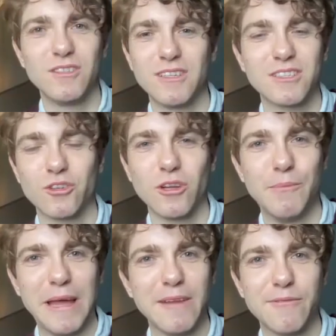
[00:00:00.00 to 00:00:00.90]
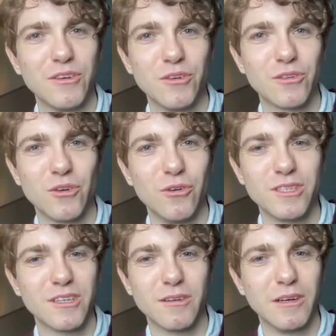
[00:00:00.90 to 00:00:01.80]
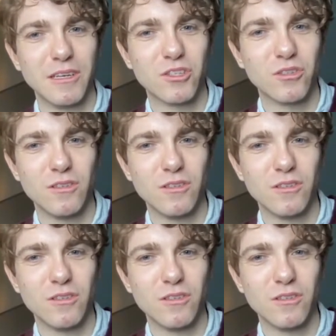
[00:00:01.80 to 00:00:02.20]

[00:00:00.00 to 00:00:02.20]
that's not going to benefit you at all, is it? Like,